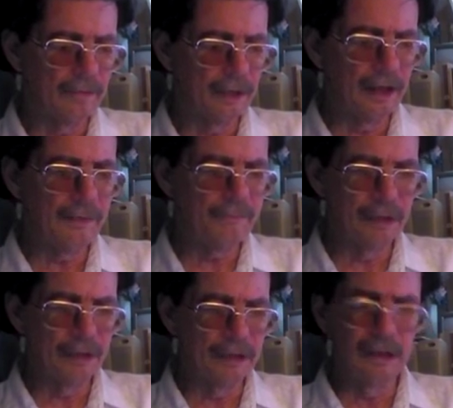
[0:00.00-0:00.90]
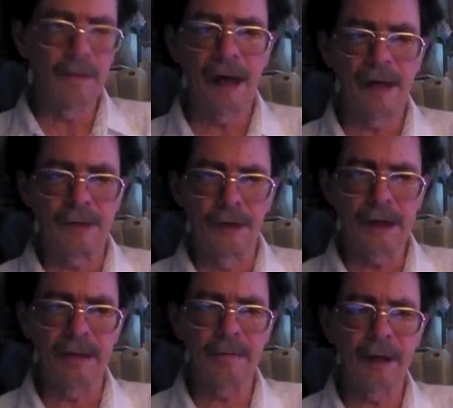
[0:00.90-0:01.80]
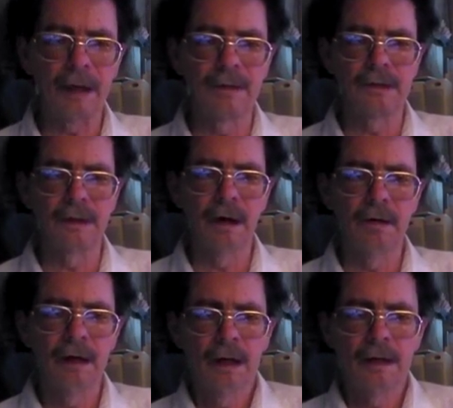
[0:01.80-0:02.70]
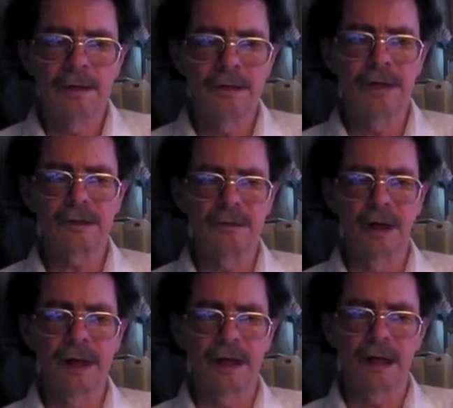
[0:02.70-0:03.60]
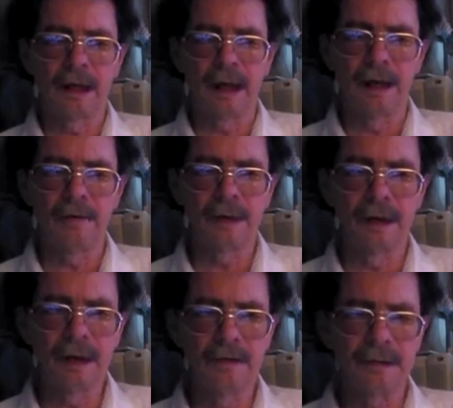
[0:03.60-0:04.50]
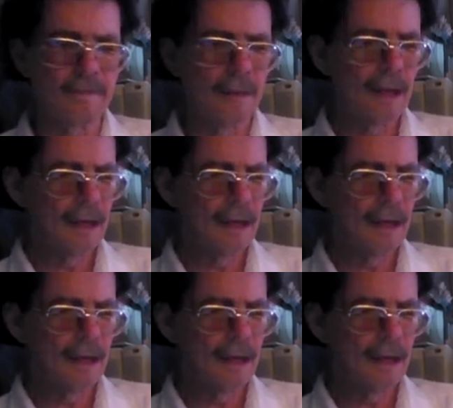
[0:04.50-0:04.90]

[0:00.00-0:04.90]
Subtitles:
really feel good about drinking, because you know that you're just drinking in health and energy.